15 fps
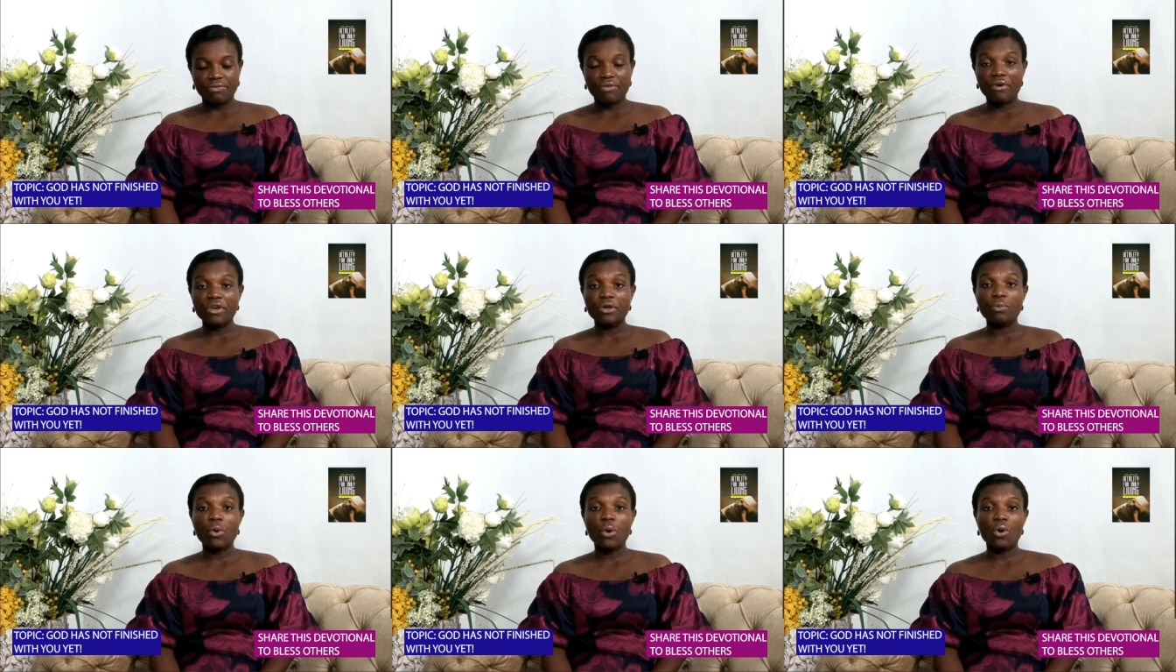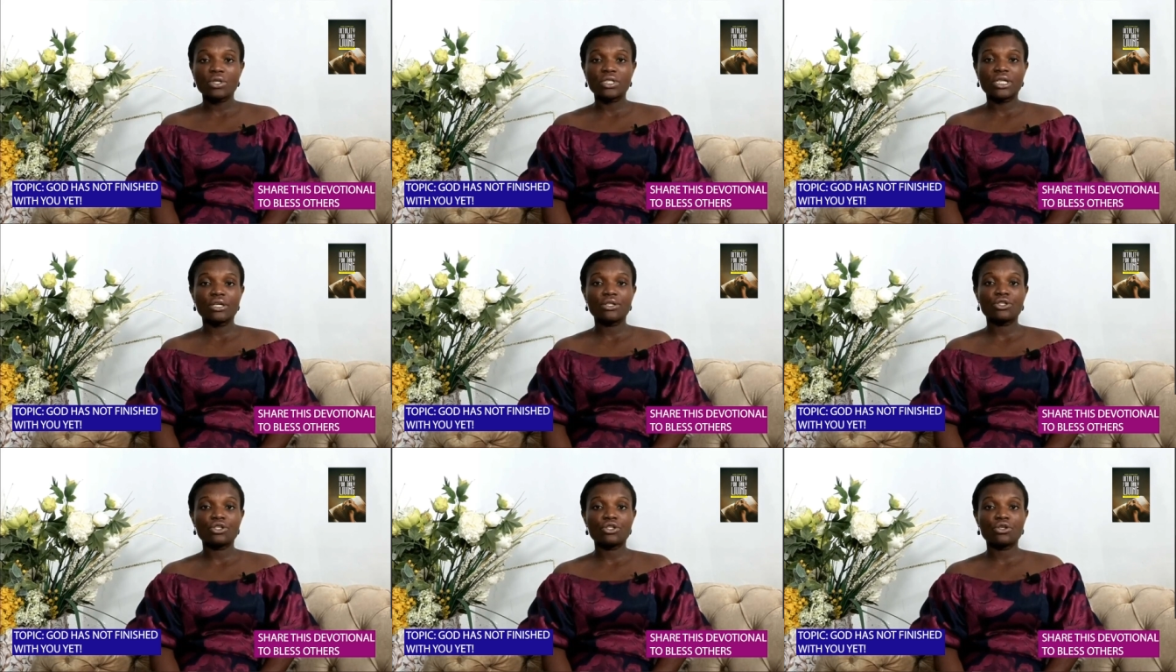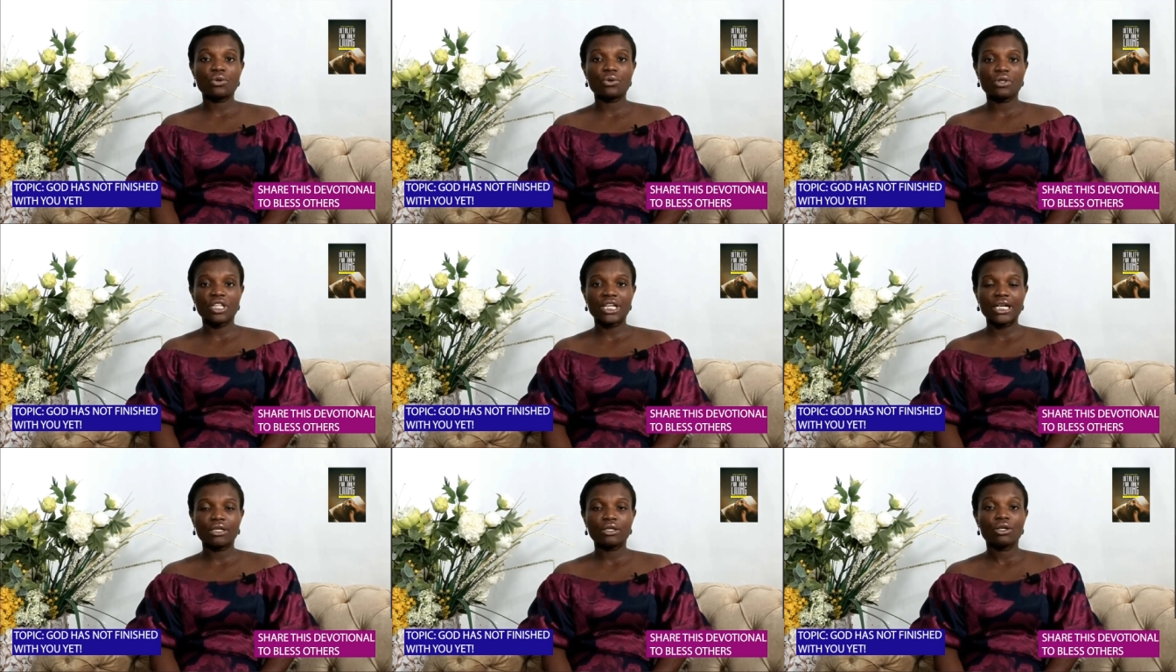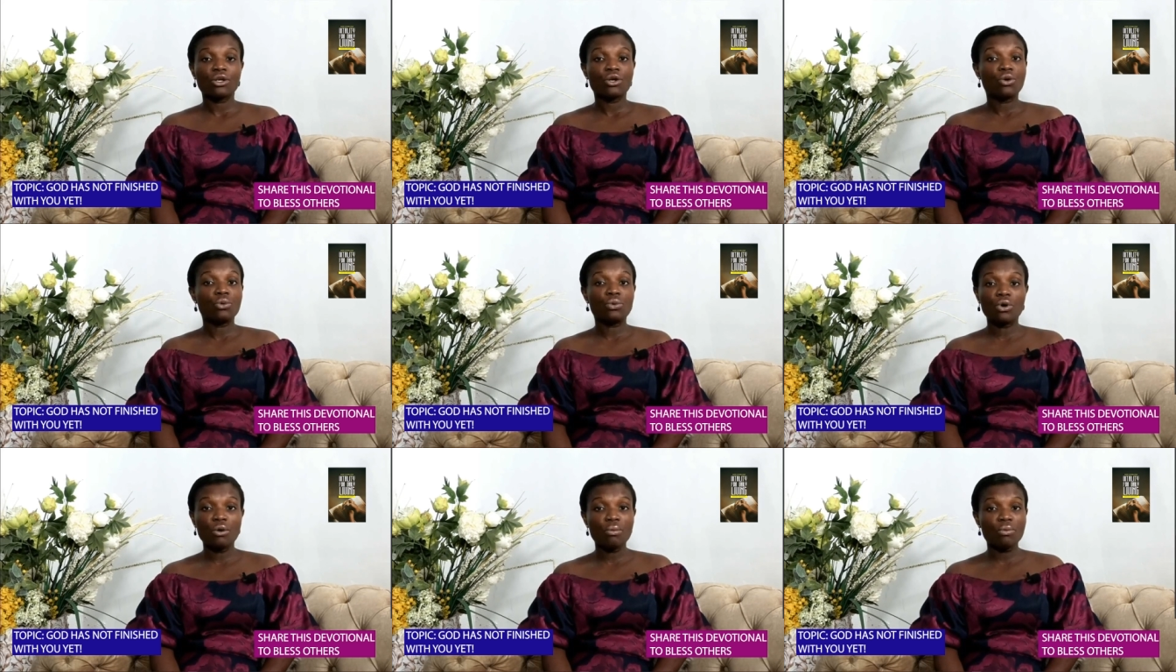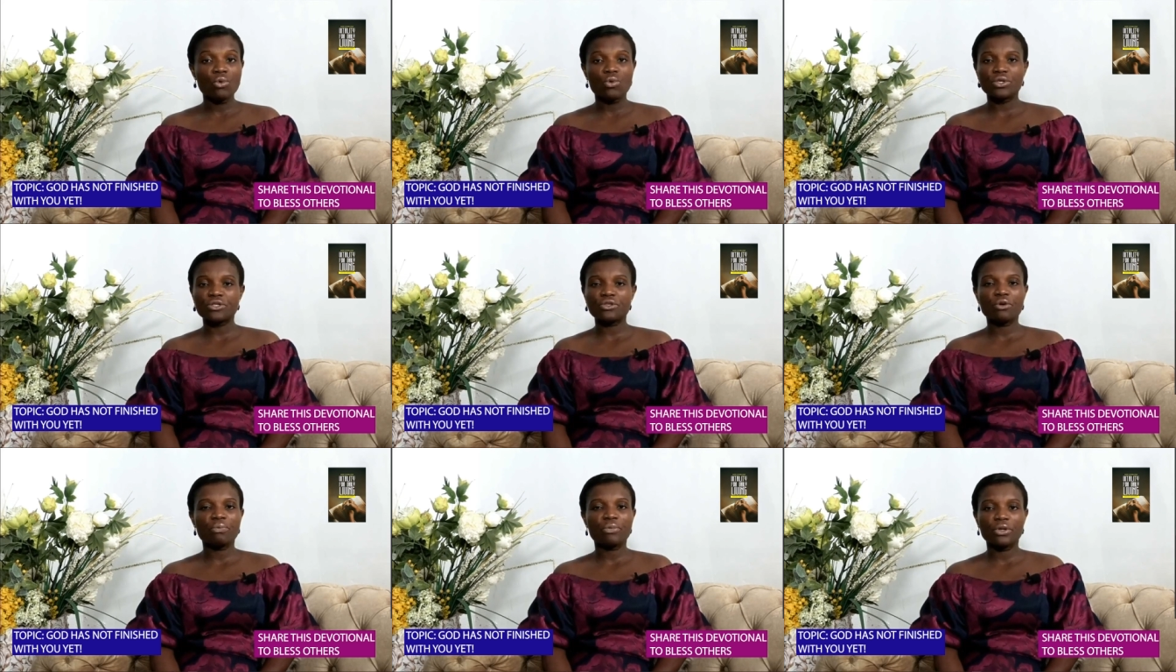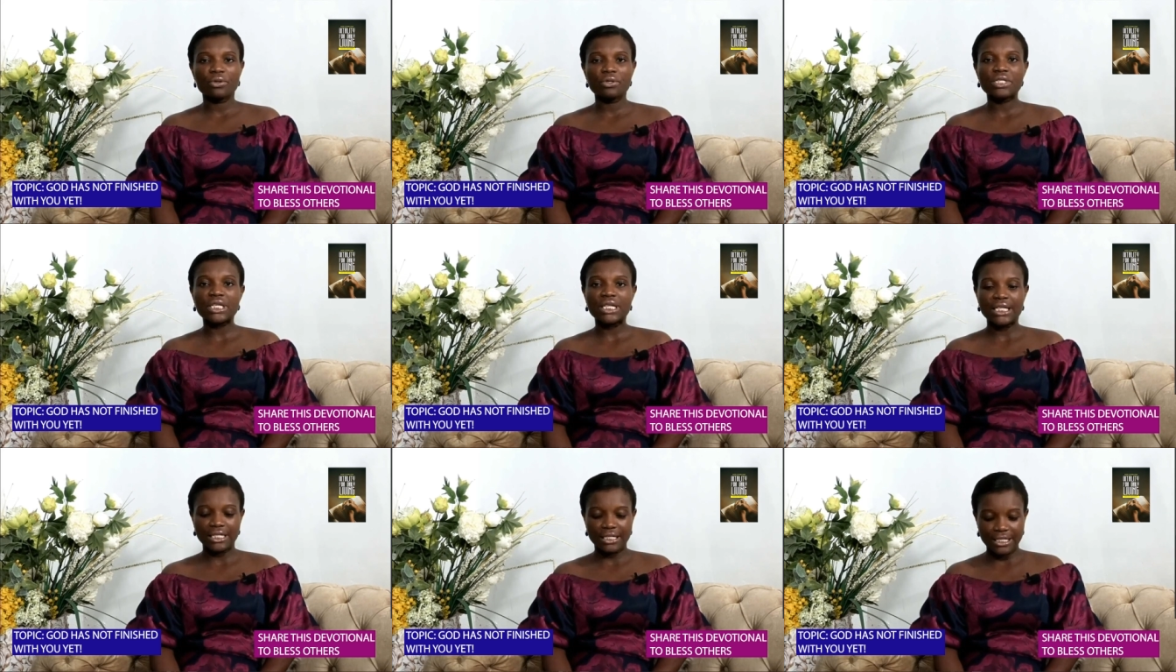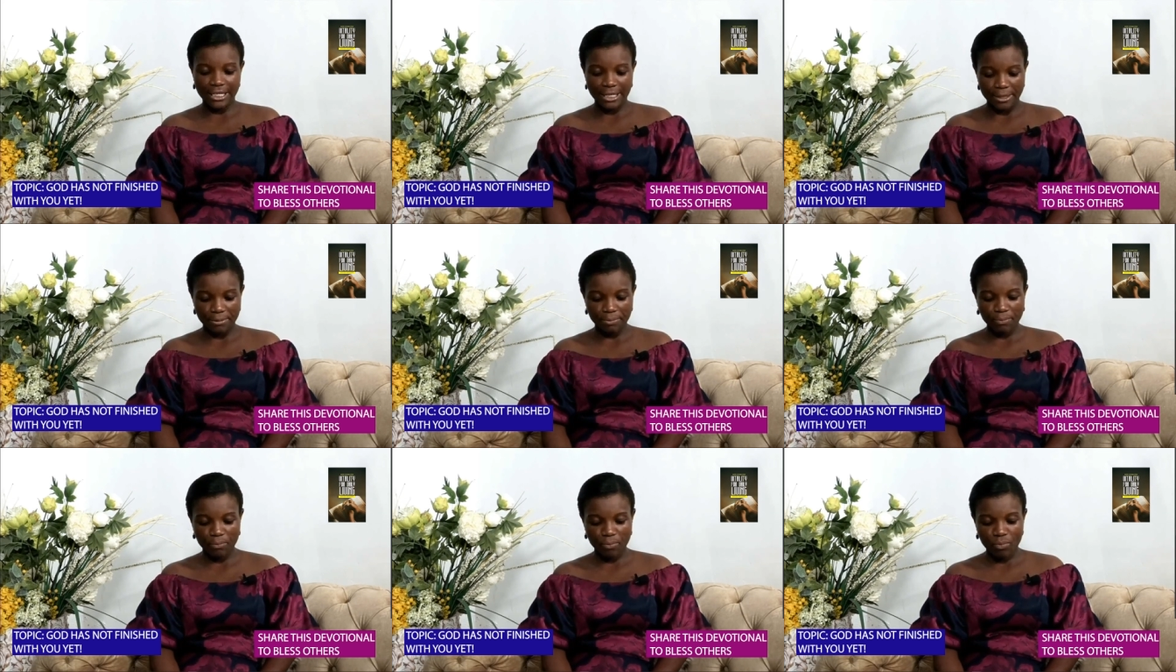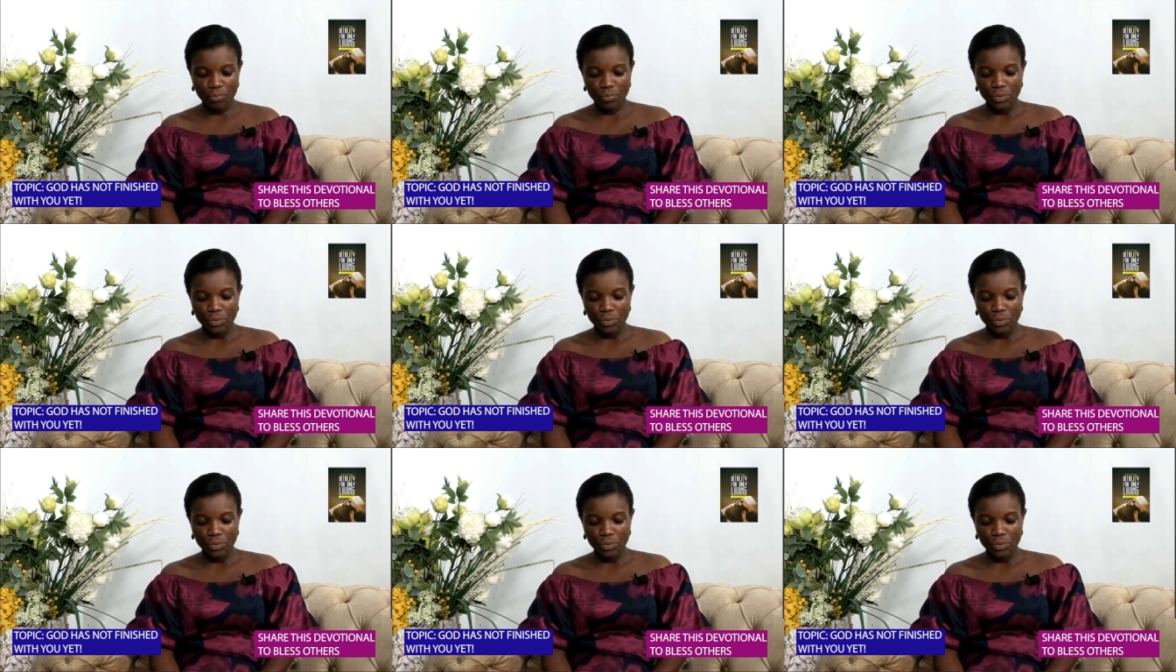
It is very important to know that Rome was not built in a day.